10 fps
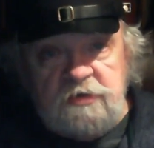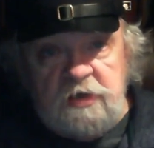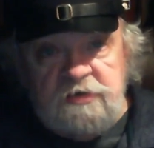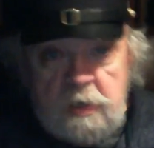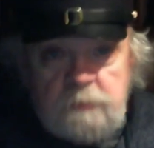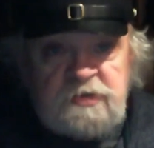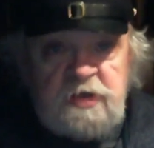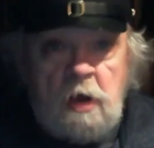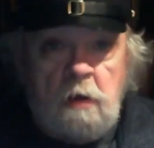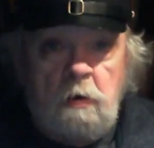a cheap
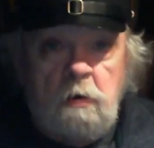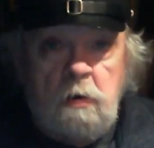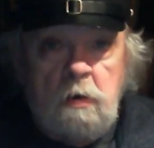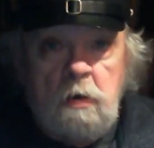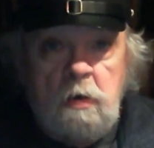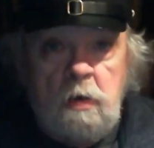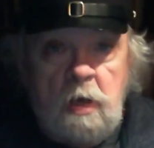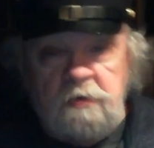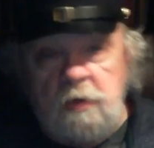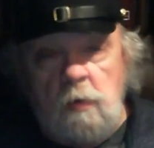sucker
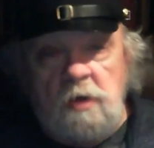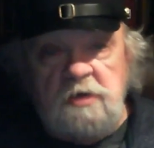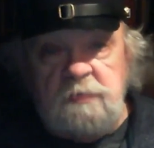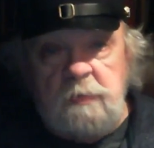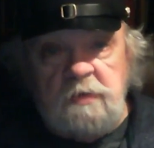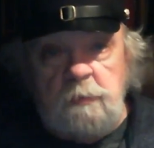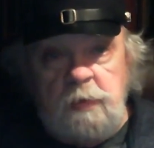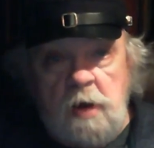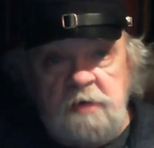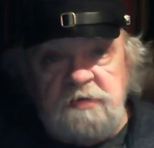and don't want to spend the
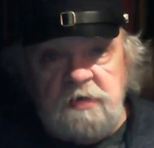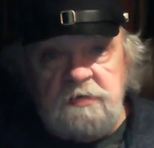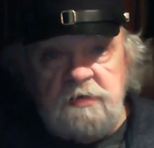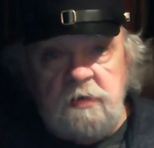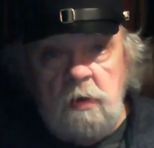prices,